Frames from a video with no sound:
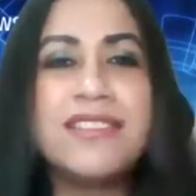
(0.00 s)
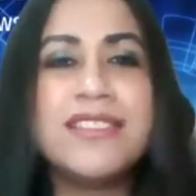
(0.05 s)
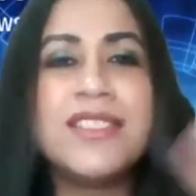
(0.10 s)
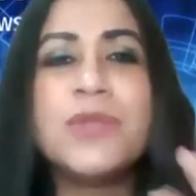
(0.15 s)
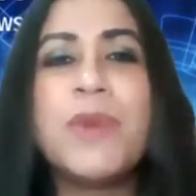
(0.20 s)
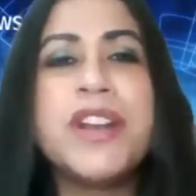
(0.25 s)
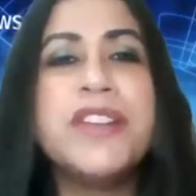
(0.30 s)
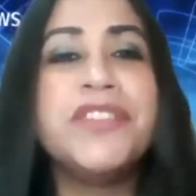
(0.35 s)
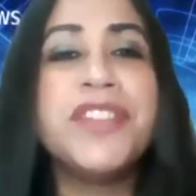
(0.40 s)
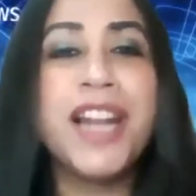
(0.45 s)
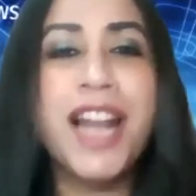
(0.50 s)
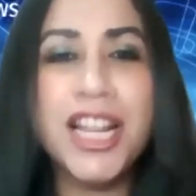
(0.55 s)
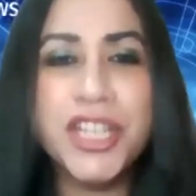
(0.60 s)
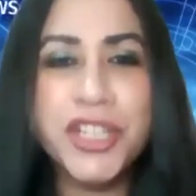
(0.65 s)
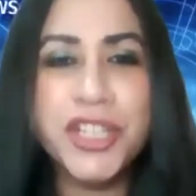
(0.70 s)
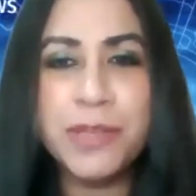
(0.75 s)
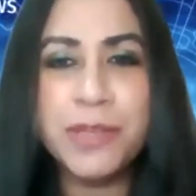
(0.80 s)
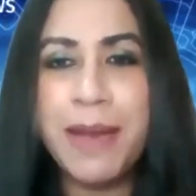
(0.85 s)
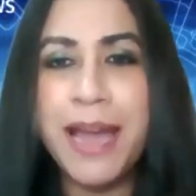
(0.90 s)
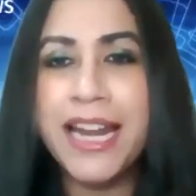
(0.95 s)
it's one of the
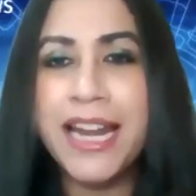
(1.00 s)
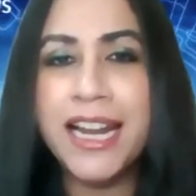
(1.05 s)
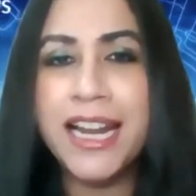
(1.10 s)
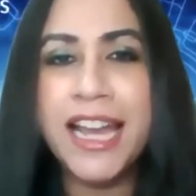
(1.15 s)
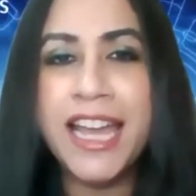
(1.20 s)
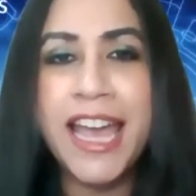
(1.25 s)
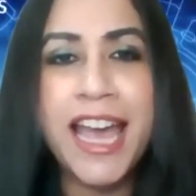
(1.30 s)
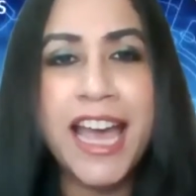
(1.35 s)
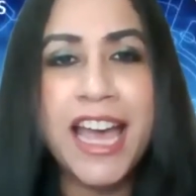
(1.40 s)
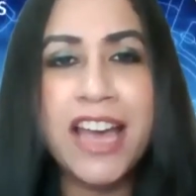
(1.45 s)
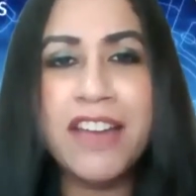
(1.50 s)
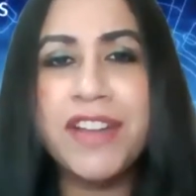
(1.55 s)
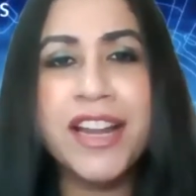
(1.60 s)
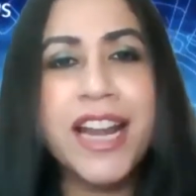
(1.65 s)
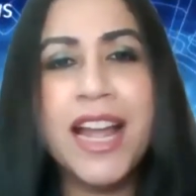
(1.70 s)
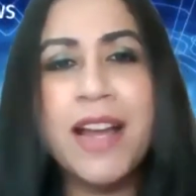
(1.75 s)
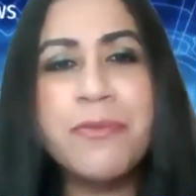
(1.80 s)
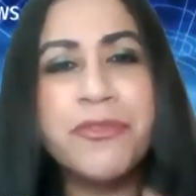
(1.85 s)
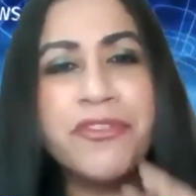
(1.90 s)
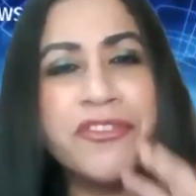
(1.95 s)
largest panel I have,
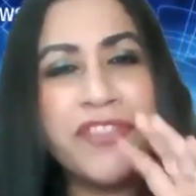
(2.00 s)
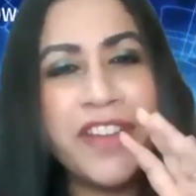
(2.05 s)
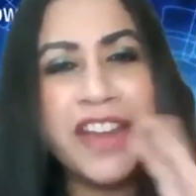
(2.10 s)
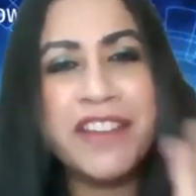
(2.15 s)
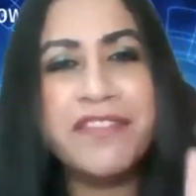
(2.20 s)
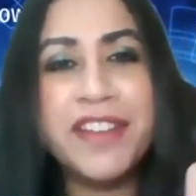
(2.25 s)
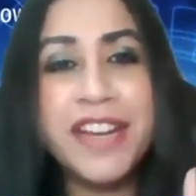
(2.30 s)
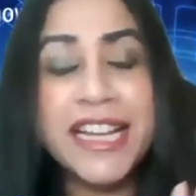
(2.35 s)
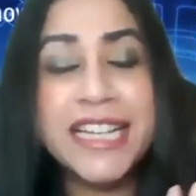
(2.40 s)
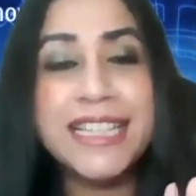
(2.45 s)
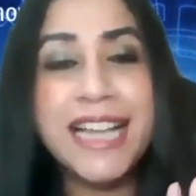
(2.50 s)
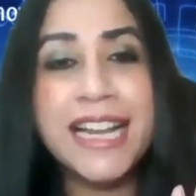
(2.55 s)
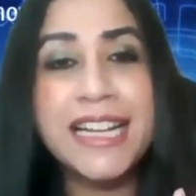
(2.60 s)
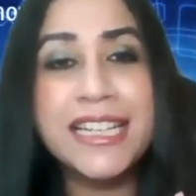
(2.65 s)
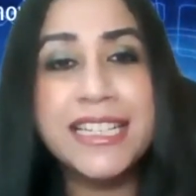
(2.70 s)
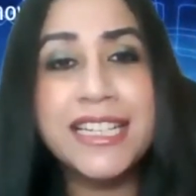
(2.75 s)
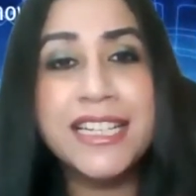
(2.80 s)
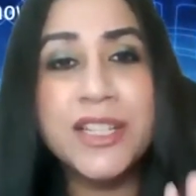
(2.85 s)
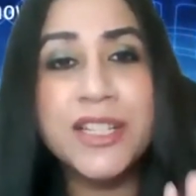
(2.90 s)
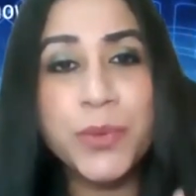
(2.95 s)
and I'm very, very
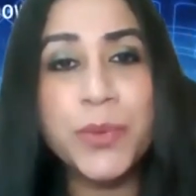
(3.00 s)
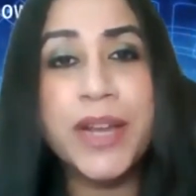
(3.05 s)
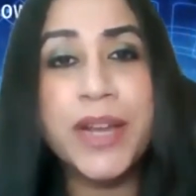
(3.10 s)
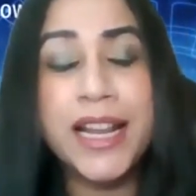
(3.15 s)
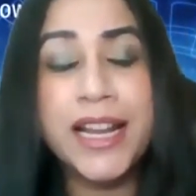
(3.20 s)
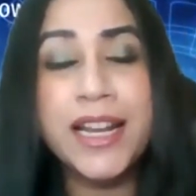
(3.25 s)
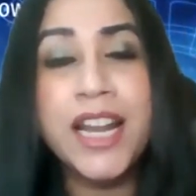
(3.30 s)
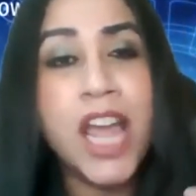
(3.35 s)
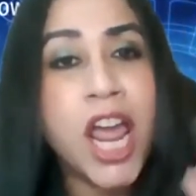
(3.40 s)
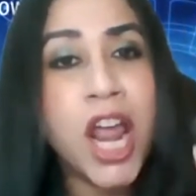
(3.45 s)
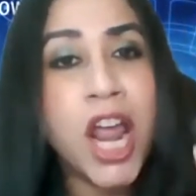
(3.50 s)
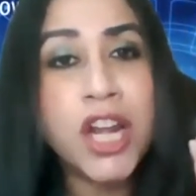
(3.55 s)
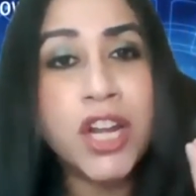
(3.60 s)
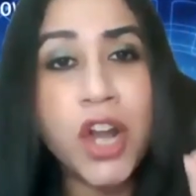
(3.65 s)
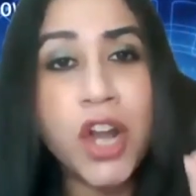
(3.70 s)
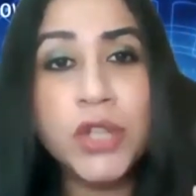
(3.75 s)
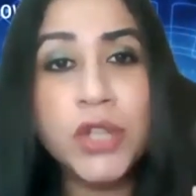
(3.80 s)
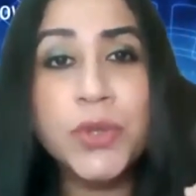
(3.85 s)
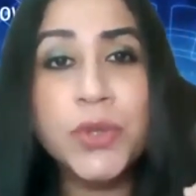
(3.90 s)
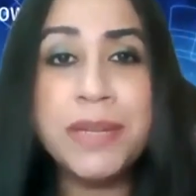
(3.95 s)
excited as well,
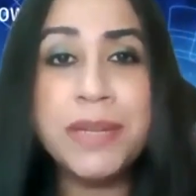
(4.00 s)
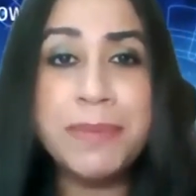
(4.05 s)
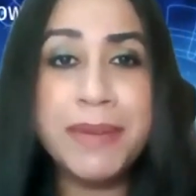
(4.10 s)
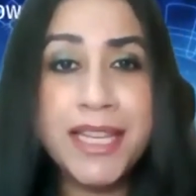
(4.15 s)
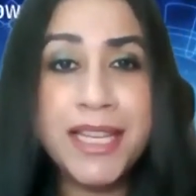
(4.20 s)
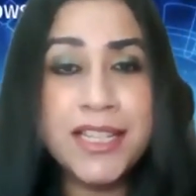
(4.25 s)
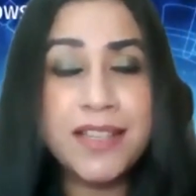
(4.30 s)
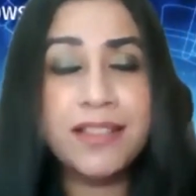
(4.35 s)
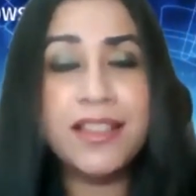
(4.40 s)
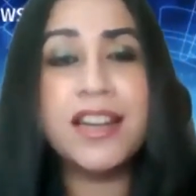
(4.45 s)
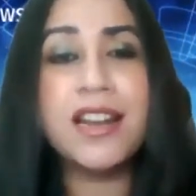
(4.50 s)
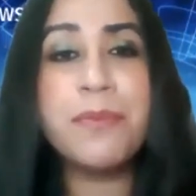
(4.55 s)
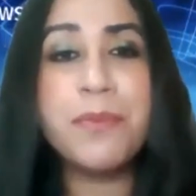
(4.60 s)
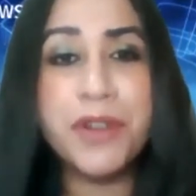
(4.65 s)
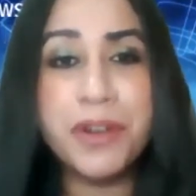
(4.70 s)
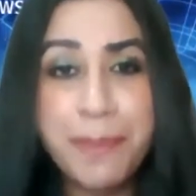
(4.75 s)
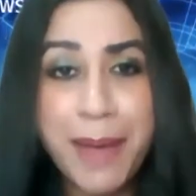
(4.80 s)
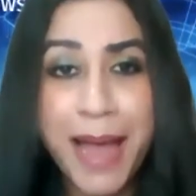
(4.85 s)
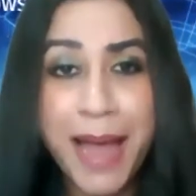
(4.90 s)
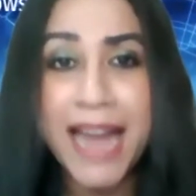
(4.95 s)
not only because of the
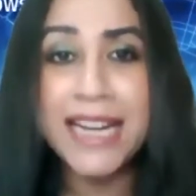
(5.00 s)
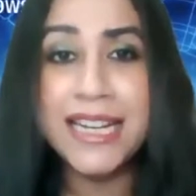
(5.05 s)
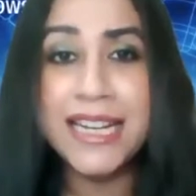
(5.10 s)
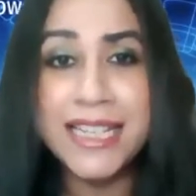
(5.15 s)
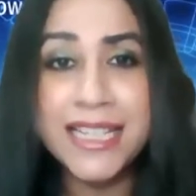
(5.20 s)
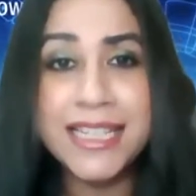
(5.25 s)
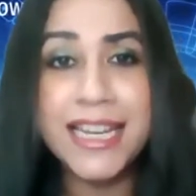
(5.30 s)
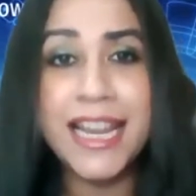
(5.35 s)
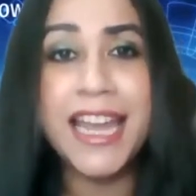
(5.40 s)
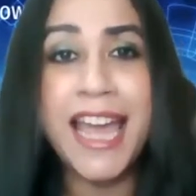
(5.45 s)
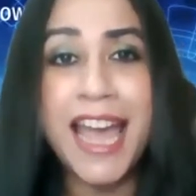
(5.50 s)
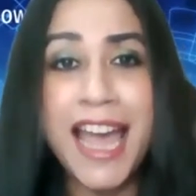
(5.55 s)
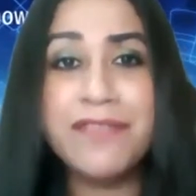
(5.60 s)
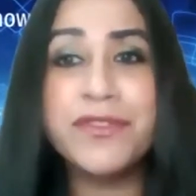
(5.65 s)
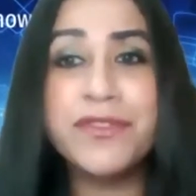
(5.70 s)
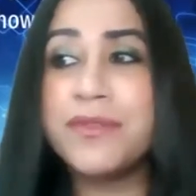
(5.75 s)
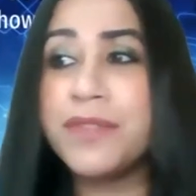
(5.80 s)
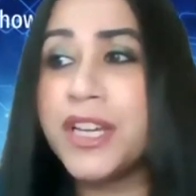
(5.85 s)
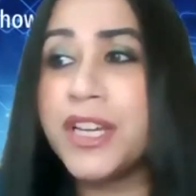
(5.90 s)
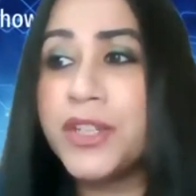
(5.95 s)
number of panelists I
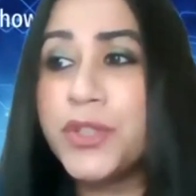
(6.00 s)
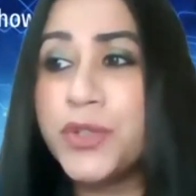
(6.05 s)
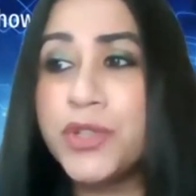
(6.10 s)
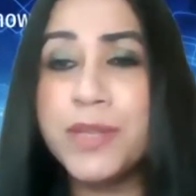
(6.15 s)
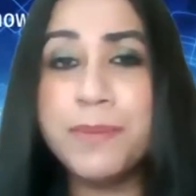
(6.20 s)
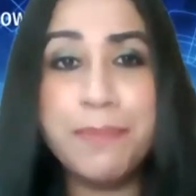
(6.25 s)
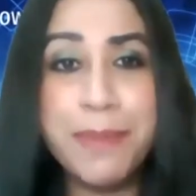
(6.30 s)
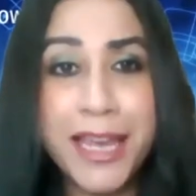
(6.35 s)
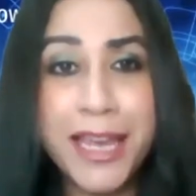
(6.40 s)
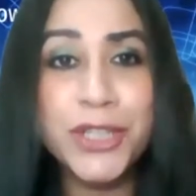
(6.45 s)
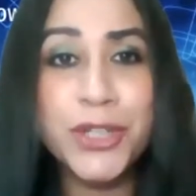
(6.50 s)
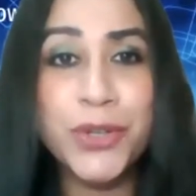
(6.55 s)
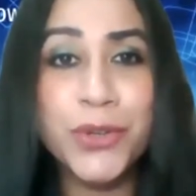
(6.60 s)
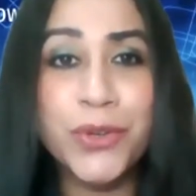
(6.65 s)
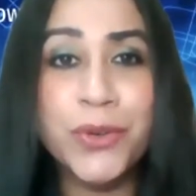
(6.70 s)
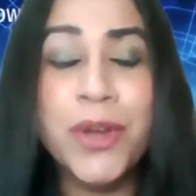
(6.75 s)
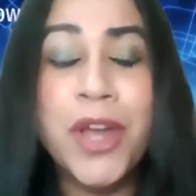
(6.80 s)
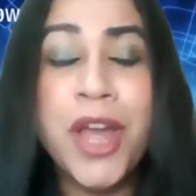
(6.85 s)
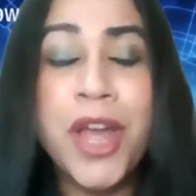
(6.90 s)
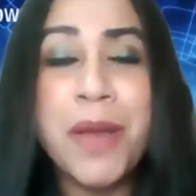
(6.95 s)
have uh, to speak
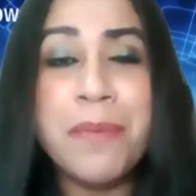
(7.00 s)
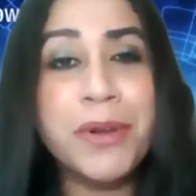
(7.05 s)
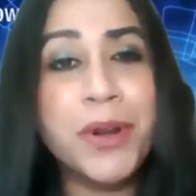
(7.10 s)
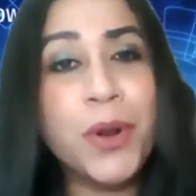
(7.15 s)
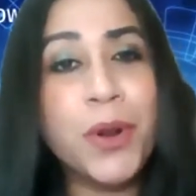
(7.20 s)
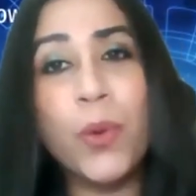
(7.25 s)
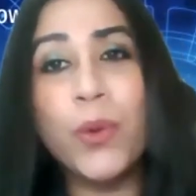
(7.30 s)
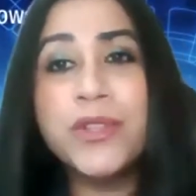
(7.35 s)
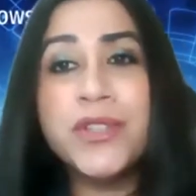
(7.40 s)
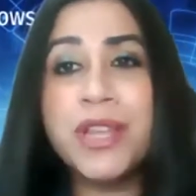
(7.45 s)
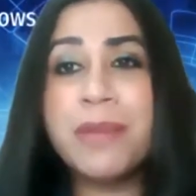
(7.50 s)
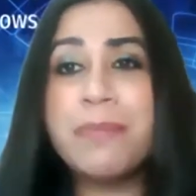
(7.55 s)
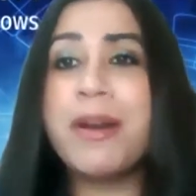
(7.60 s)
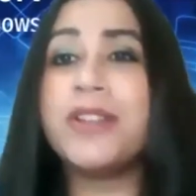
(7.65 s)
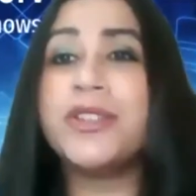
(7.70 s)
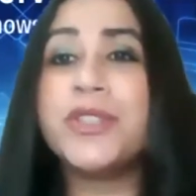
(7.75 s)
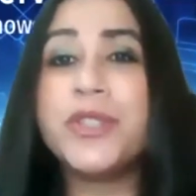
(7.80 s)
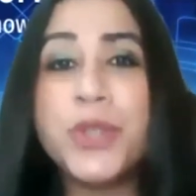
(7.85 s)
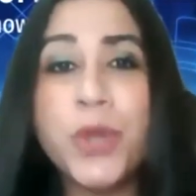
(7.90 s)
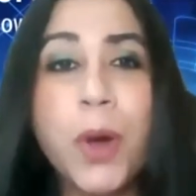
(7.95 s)
to, but also
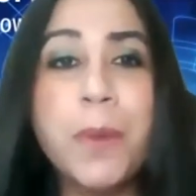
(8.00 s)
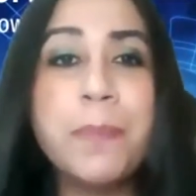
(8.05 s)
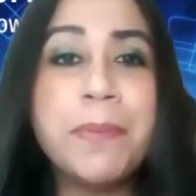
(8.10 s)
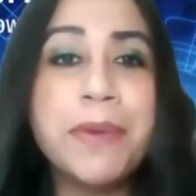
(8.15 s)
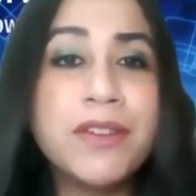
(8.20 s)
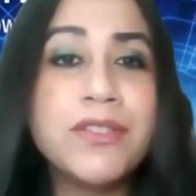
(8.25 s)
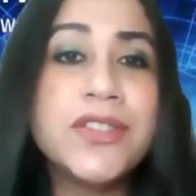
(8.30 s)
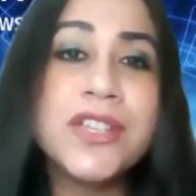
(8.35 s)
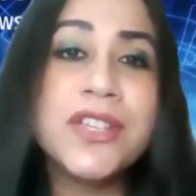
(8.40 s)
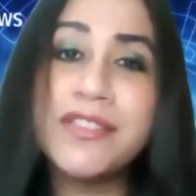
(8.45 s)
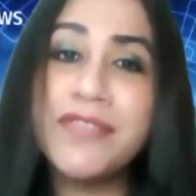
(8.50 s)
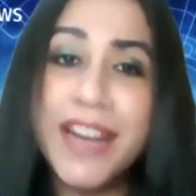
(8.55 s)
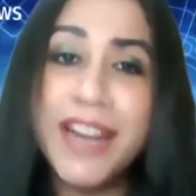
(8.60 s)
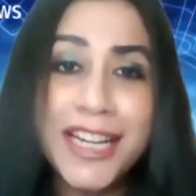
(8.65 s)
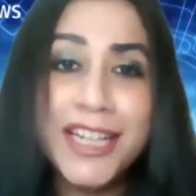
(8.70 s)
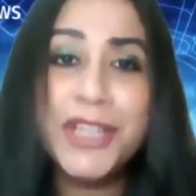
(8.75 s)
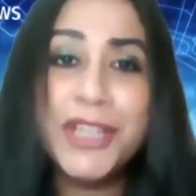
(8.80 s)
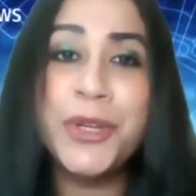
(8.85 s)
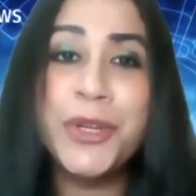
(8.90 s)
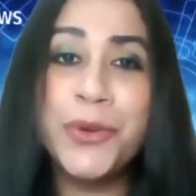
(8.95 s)
about the topic, which is
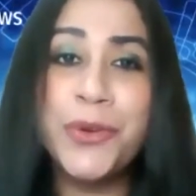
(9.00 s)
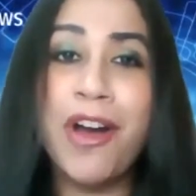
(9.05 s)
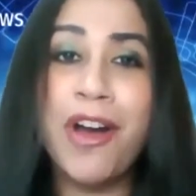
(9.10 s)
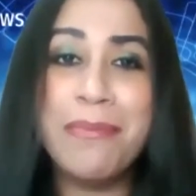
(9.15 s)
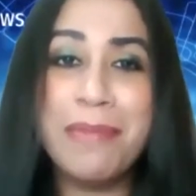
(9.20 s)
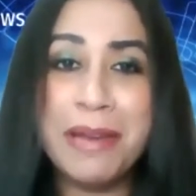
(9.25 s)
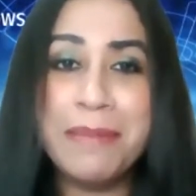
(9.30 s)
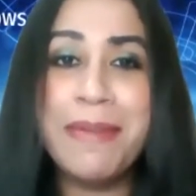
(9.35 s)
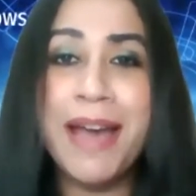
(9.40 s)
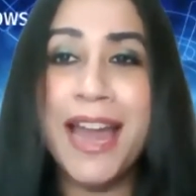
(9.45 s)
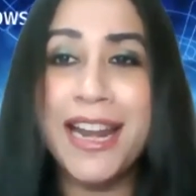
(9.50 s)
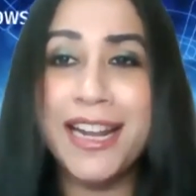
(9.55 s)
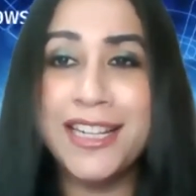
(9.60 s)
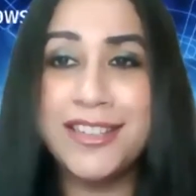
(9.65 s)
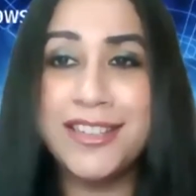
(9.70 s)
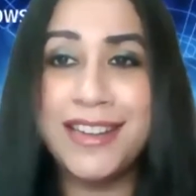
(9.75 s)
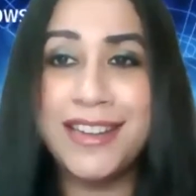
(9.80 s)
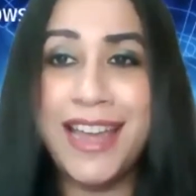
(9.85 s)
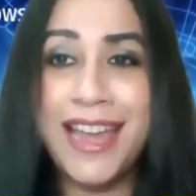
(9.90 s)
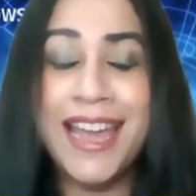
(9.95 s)
very new on my panel
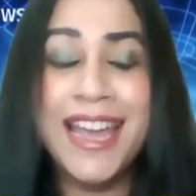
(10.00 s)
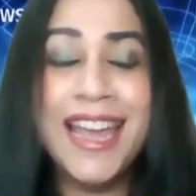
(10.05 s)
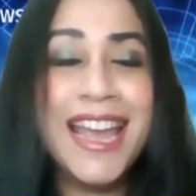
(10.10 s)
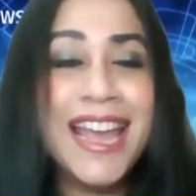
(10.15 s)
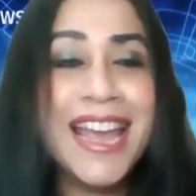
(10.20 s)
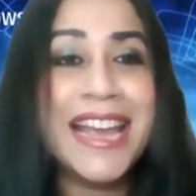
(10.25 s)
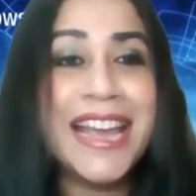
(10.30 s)
today.